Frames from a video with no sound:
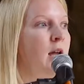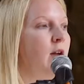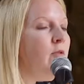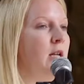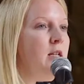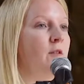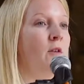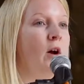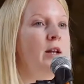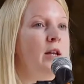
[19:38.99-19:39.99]
and really
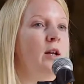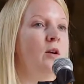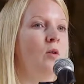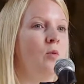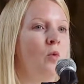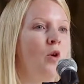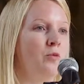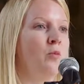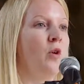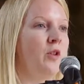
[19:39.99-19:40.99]
defining
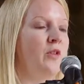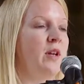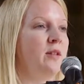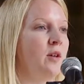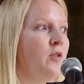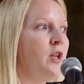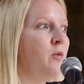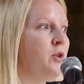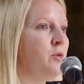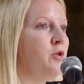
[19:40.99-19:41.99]
what the things are that you want to